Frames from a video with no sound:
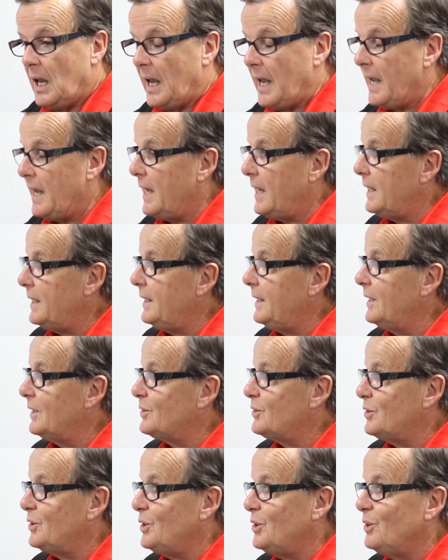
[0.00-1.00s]
And
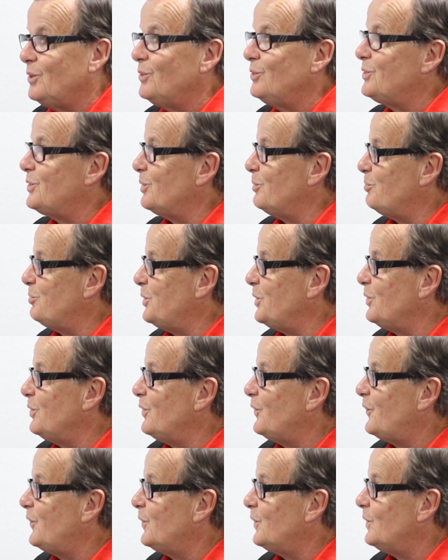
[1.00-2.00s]
it's huge and
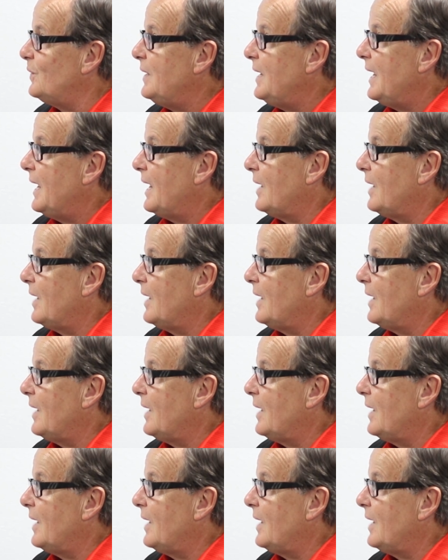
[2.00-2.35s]
beautiful,